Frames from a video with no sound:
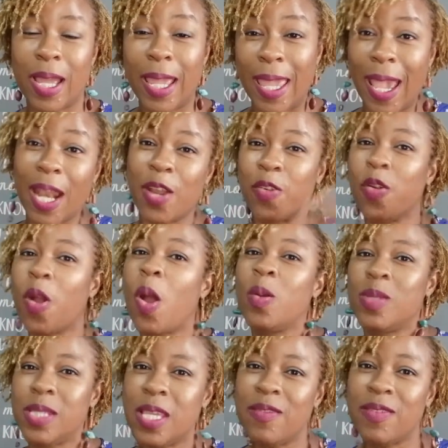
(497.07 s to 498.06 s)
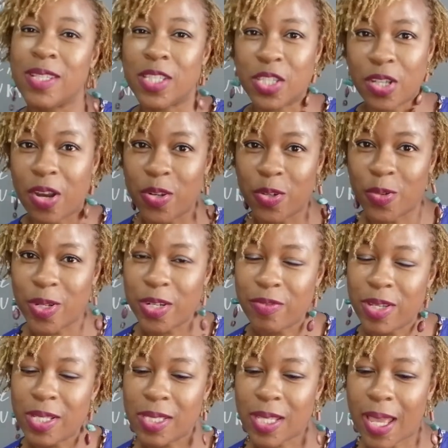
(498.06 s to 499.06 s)
get around to even start doing
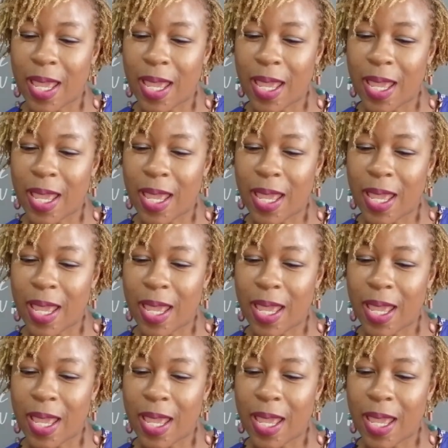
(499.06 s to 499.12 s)
the retie,